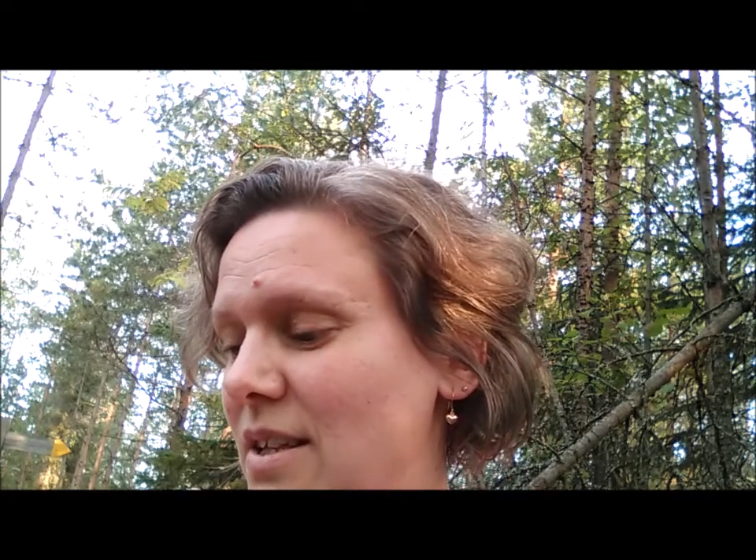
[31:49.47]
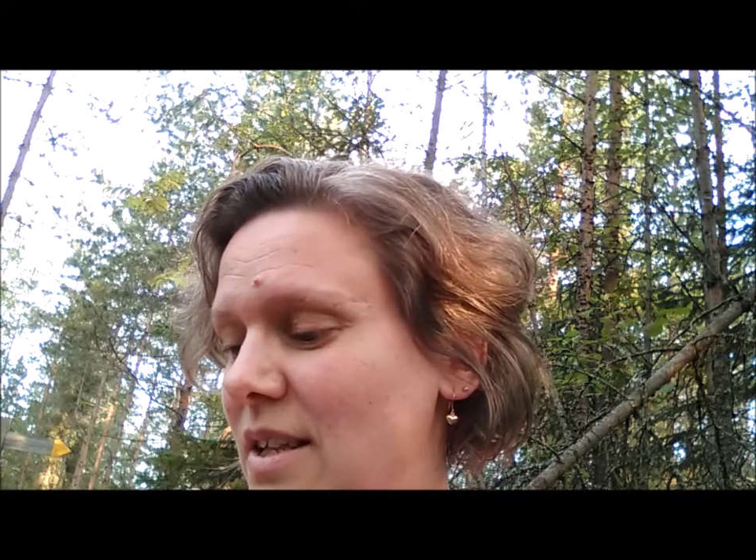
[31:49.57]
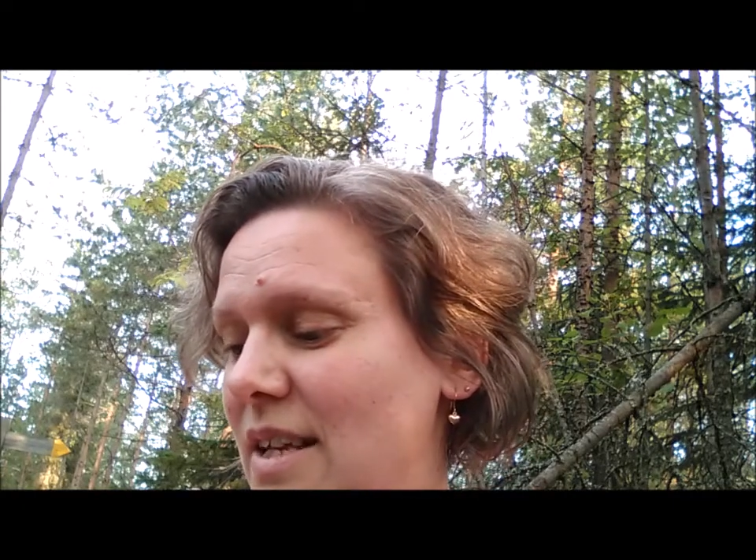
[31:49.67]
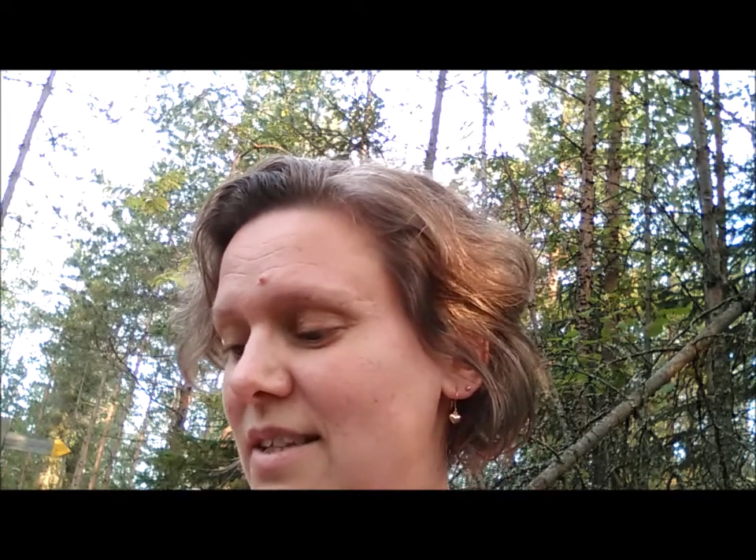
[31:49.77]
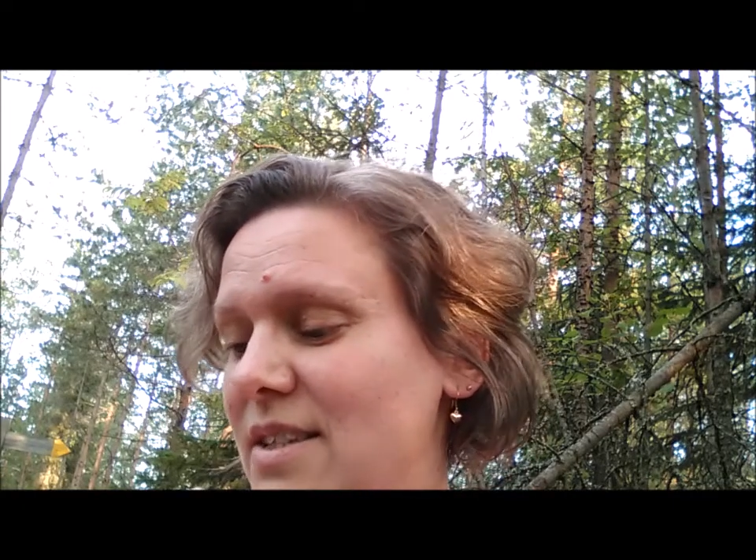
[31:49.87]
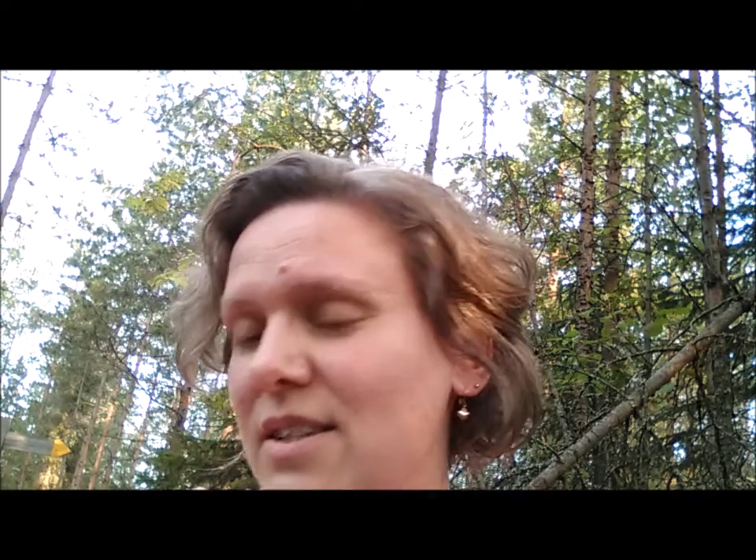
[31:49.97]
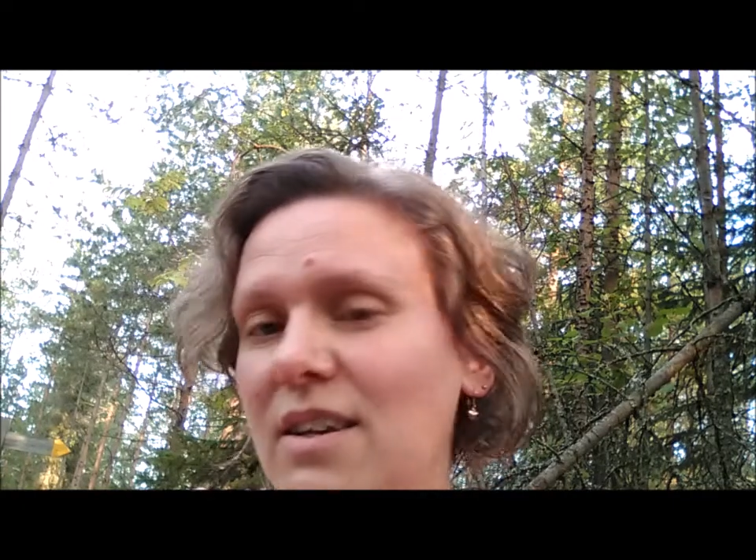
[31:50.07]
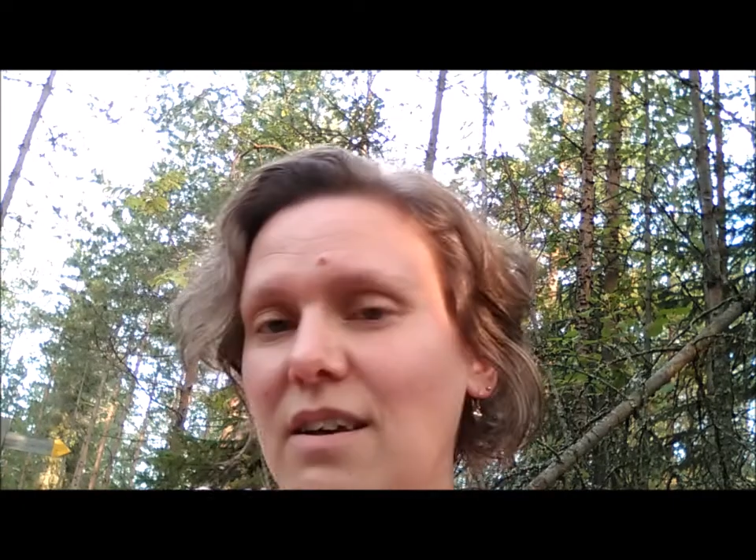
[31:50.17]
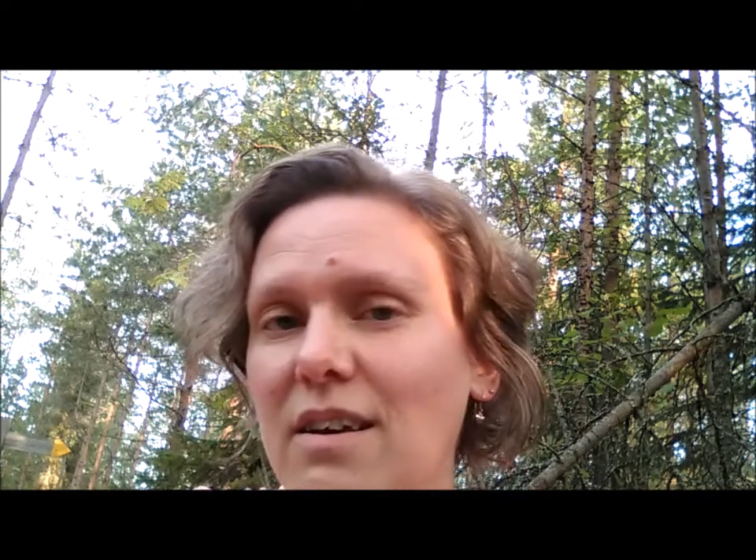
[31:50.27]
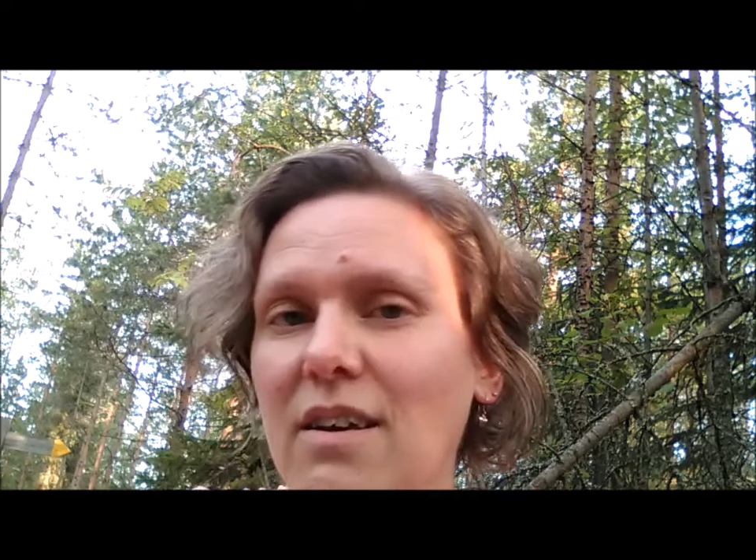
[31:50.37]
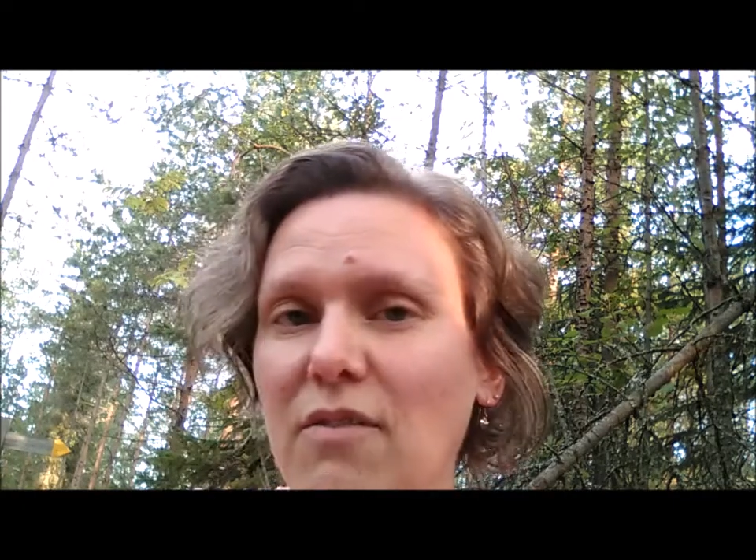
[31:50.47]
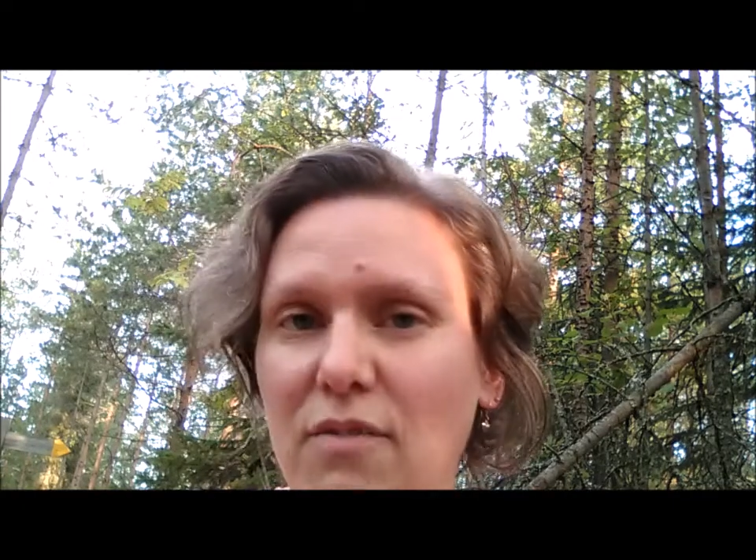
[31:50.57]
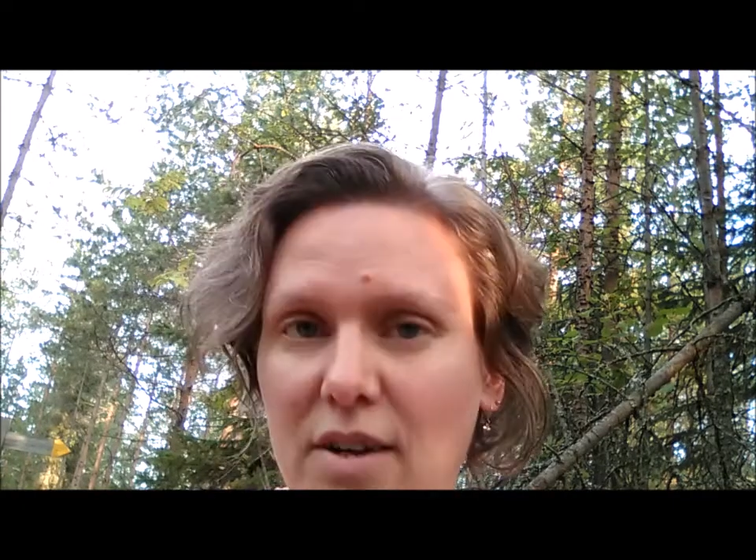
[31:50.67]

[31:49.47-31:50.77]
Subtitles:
that's a